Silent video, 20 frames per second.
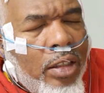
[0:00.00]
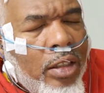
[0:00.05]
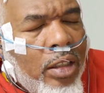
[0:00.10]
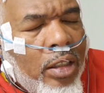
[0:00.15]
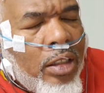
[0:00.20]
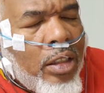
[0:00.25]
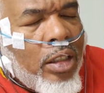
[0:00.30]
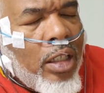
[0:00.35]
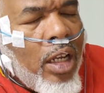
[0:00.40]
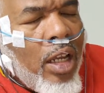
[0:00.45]

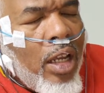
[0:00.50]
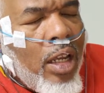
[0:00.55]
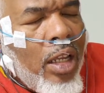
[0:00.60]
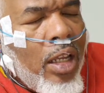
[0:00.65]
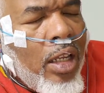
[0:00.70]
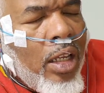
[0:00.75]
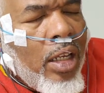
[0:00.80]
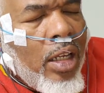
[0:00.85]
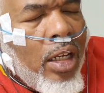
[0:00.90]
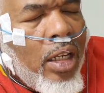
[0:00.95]
It's uh,
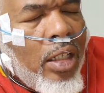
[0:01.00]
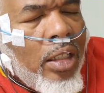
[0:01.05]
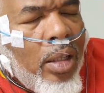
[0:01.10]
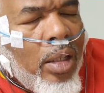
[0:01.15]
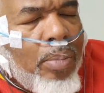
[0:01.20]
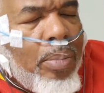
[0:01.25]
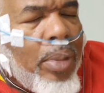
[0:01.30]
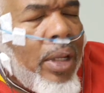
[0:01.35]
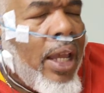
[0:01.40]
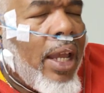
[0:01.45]
the
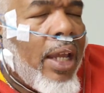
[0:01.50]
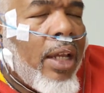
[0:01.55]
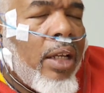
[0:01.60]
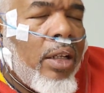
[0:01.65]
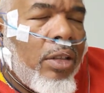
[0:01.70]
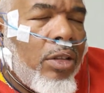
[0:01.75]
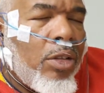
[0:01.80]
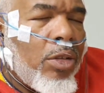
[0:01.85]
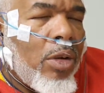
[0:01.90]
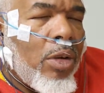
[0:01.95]
Black
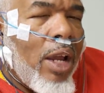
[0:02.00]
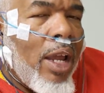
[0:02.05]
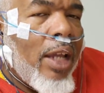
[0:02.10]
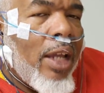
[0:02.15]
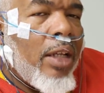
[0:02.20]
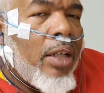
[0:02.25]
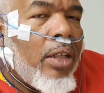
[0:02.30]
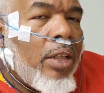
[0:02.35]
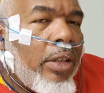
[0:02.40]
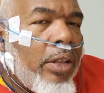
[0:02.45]

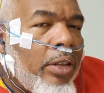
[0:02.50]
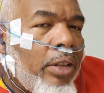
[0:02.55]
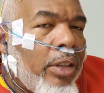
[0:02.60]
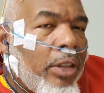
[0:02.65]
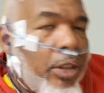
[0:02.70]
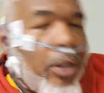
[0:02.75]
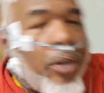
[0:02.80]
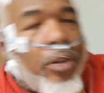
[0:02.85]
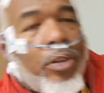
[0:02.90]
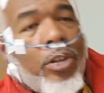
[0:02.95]
Dragon
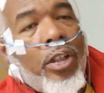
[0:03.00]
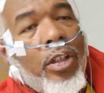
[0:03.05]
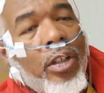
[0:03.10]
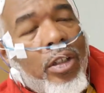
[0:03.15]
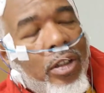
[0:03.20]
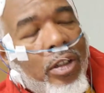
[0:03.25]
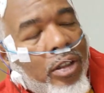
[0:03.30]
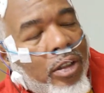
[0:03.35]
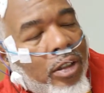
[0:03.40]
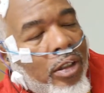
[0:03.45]
Consulting
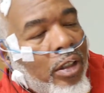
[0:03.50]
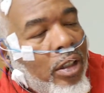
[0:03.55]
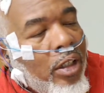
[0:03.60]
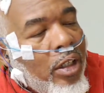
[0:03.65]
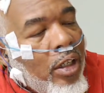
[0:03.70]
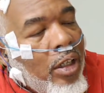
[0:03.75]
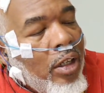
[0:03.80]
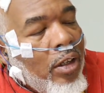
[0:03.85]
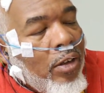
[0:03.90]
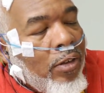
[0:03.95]

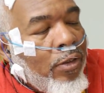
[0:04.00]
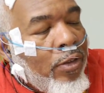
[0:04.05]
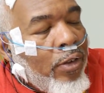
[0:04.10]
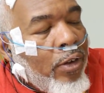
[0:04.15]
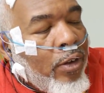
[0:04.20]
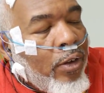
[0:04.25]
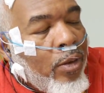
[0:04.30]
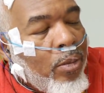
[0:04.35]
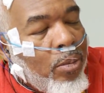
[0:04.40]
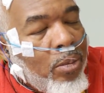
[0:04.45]

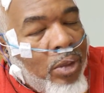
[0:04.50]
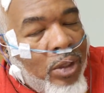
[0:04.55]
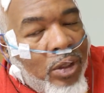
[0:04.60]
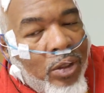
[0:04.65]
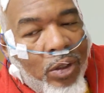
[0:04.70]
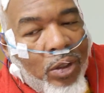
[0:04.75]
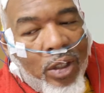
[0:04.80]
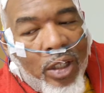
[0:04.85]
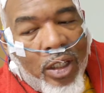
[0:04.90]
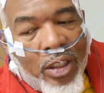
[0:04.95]
firm. So
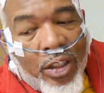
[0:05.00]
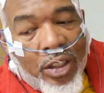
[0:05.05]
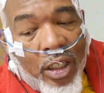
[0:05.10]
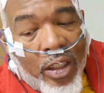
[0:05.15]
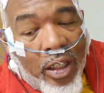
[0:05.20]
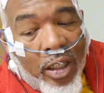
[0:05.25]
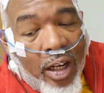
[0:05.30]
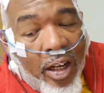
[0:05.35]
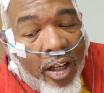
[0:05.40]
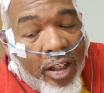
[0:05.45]
you guys check
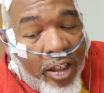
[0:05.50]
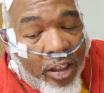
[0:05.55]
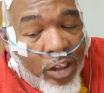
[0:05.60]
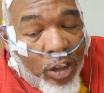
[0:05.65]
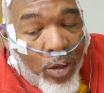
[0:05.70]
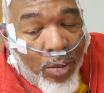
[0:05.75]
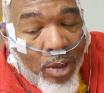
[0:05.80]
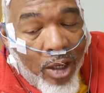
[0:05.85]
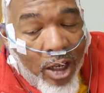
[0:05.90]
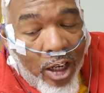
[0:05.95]
that out. That's
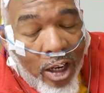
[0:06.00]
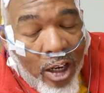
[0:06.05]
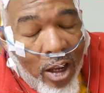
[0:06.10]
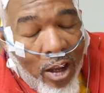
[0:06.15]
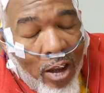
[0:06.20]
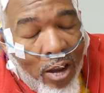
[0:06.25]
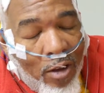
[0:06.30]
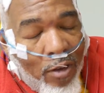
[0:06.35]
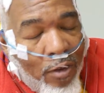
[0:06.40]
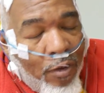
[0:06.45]
on my
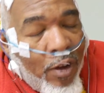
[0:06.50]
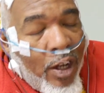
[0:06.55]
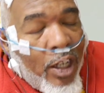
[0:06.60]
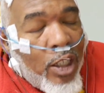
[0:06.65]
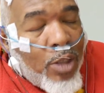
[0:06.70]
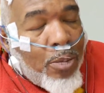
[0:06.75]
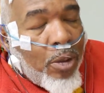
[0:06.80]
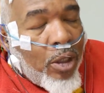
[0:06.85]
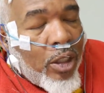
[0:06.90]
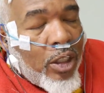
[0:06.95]

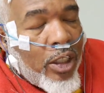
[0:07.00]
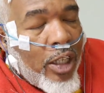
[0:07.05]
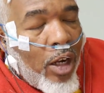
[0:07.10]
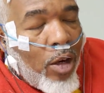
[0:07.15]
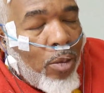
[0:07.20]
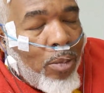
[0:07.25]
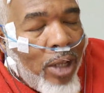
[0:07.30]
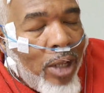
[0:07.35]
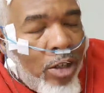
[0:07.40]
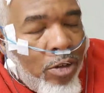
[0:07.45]
Facebook channel,
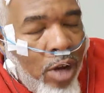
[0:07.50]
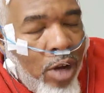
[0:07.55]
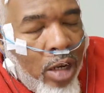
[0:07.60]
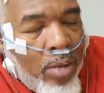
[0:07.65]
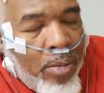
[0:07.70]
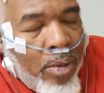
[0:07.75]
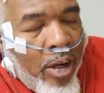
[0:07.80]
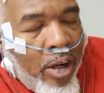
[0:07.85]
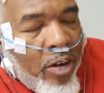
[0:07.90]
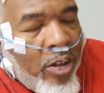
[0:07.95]
Black Dragon
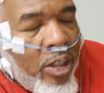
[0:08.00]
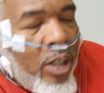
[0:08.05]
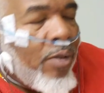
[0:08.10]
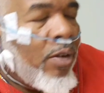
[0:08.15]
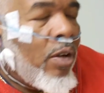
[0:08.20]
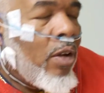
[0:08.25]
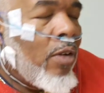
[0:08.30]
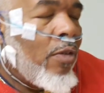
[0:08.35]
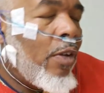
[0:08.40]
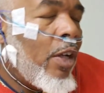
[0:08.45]
Biker
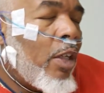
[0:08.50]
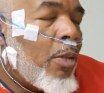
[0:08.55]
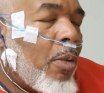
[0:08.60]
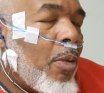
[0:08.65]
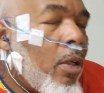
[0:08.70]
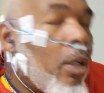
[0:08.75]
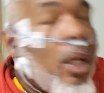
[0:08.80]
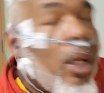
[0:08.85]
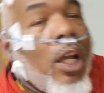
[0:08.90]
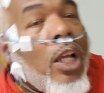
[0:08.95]
TV on
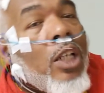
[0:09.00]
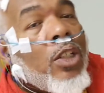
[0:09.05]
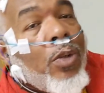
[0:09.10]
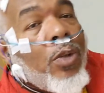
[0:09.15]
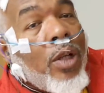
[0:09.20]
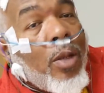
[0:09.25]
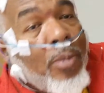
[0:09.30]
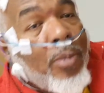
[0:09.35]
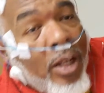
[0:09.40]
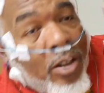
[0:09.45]
Facebook. So we
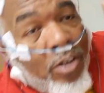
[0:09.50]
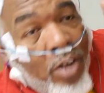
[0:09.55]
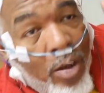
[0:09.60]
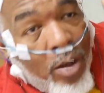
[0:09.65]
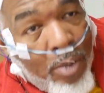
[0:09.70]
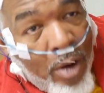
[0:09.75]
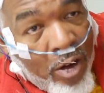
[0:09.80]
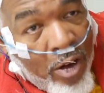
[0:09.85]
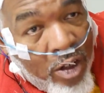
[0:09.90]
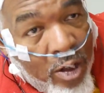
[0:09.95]
got Black Dragon
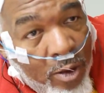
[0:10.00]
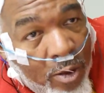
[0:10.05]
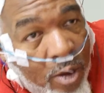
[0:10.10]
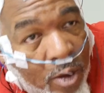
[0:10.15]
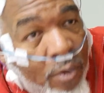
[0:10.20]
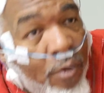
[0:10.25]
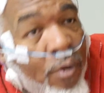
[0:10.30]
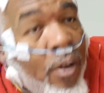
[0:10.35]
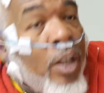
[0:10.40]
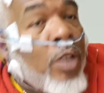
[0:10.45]
Biker TV on
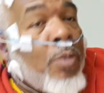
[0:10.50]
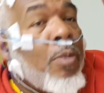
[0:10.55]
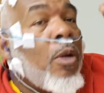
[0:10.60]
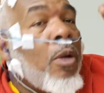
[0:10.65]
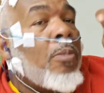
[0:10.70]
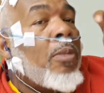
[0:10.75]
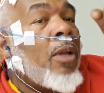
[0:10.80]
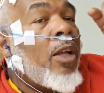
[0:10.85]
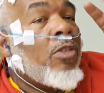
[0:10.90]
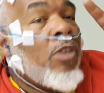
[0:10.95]

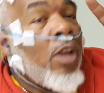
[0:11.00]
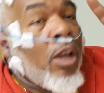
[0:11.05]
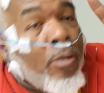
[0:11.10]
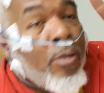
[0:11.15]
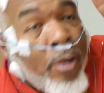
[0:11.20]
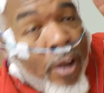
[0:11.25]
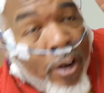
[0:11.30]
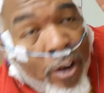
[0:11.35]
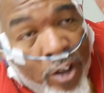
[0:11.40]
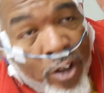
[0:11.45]
Facebook, Black Dragon
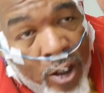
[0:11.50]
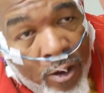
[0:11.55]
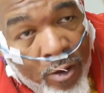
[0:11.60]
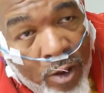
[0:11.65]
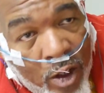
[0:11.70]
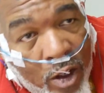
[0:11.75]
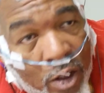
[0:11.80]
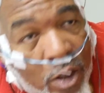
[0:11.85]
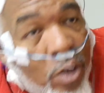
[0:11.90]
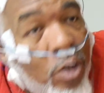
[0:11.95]
Biker
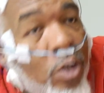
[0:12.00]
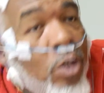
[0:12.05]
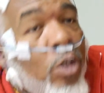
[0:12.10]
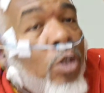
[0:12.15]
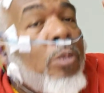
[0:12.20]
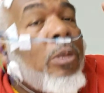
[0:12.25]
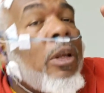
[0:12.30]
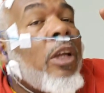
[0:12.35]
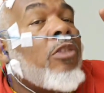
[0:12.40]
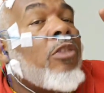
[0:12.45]
TV on
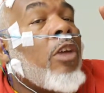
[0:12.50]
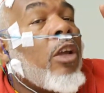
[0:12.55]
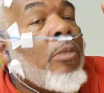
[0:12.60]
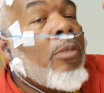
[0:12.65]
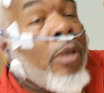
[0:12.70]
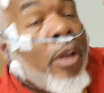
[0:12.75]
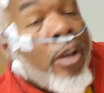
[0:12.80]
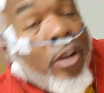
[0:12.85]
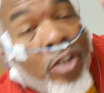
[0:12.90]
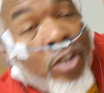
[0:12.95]
YouTube, Black Dragon
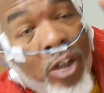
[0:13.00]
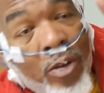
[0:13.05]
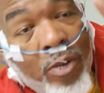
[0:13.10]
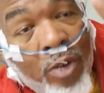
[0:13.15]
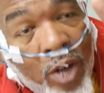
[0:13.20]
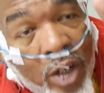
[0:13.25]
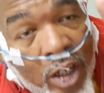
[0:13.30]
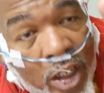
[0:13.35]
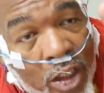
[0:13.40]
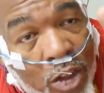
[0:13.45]
Biker TV
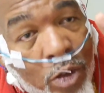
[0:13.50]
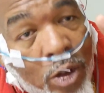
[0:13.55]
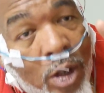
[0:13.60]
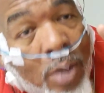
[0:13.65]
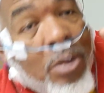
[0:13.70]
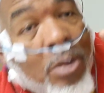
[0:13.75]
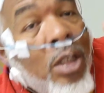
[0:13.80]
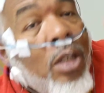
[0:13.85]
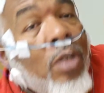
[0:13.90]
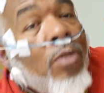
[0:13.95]
on Instagram
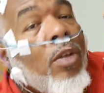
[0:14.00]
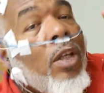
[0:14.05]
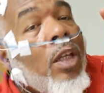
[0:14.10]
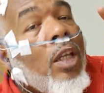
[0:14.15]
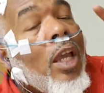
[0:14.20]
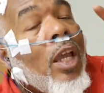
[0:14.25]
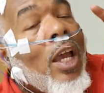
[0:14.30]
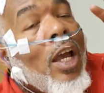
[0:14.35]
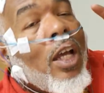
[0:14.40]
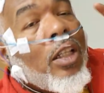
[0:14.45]
TV.
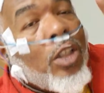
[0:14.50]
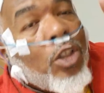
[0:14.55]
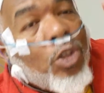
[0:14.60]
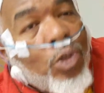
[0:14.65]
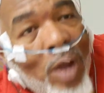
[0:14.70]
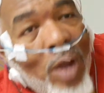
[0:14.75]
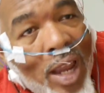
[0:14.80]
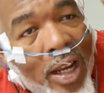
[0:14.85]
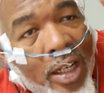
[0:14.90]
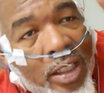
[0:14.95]
The
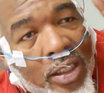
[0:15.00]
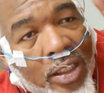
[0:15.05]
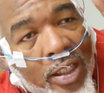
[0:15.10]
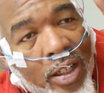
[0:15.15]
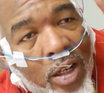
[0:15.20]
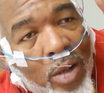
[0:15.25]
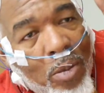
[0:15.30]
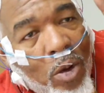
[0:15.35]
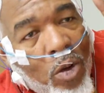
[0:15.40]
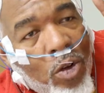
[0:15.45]
Dragon's
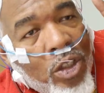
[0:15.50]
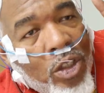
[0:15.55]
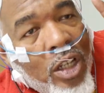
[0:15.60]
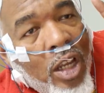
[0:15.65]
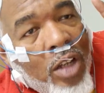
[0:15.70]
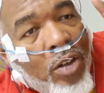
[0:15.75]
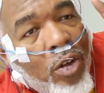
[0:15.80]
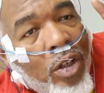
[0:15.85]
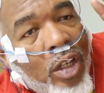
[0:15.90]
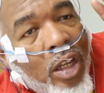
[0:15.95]
Lair
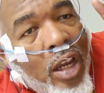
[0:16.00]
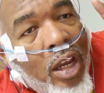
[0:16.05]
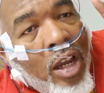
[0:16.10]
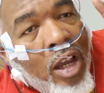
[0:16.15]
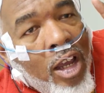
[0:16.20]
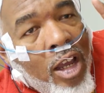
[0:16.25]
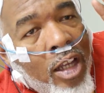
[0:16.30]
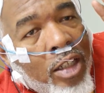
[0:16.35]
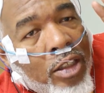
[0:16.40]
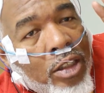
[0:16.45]
Motorcycle
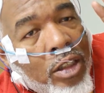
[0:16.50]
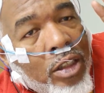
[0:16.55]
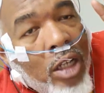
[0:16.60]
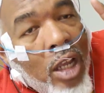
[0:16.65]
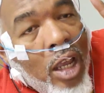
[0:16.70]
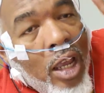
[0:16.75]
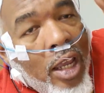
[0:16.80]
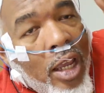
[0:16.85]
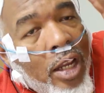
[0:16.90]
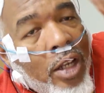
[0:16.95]
Chaos
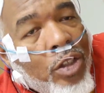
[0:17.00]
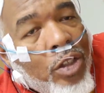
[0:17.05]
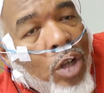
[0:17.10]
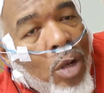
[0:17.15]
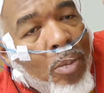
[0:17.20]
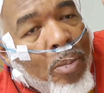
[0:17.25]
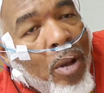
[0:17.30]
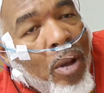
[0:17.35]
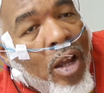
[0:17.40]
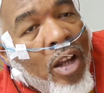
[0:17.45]
is our
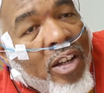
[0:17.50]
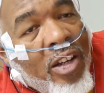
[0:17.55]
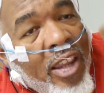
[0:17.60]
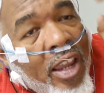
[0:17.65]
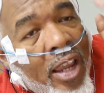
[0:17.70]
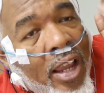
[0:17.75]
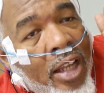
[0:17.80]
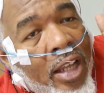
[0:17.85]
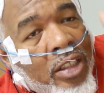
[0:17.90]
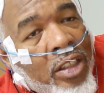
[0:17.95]

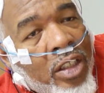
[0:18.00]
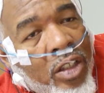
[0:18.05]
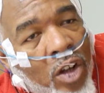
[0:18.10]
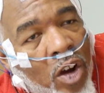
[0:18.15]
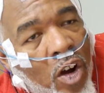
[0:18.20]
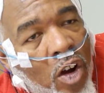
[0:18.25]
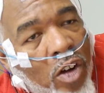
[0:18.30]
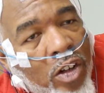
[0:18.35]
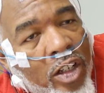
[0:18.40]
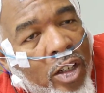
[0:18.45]
podcast, and
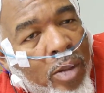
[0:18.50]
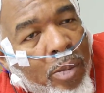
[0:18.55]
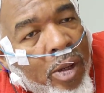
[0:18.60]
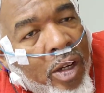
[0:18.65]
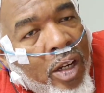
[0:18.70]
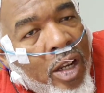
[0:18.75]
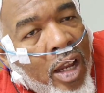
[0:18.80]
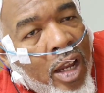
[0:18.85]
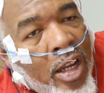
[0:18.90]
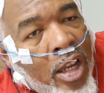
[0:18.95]

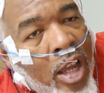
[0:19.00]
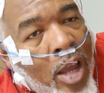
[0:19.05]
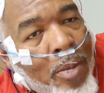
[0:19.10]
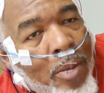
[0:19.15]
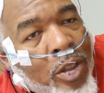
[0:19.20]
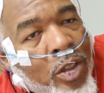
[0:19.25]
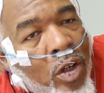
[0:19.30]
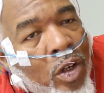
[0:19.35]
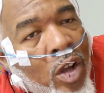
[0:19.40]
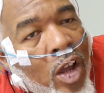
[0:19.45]
HarleyLiberty.com
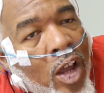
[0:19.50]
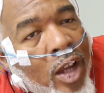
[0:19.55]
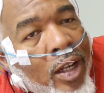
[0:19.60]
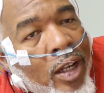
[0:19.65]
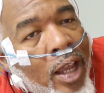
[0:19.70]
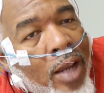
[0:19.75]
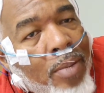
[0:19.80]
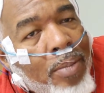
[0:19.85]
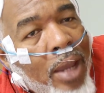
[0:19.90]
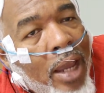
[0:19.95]
is our
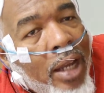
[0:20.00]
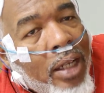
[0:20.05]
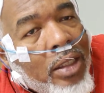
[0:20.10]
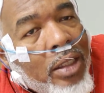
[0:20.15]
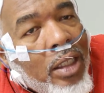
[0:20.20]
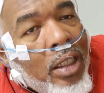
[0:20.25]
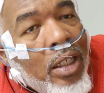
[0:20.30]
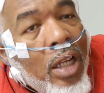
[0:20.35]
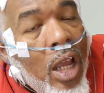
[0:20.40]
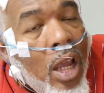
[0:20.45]
online
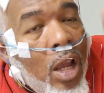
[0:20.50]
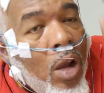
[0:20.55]
magazine.